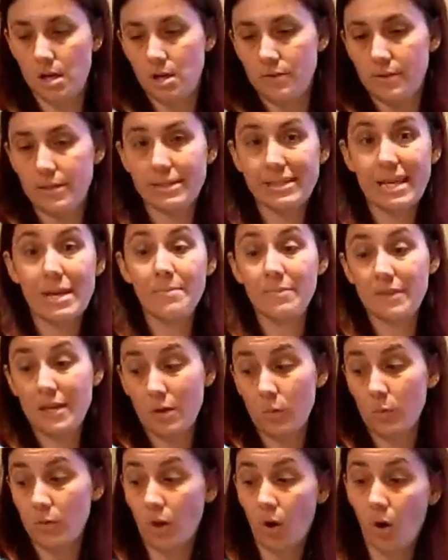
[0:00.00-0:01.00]
the same
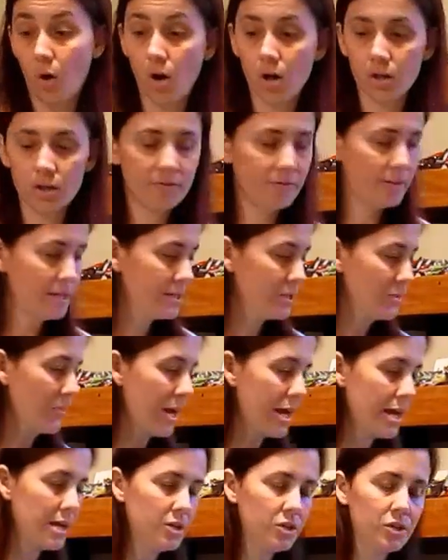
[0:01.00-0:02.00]
thing with all of these
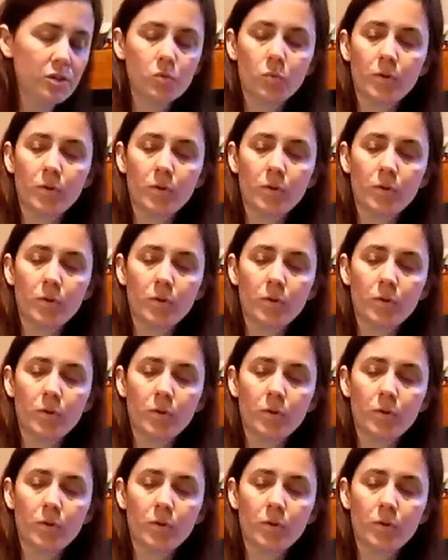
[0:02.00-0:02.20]
pages.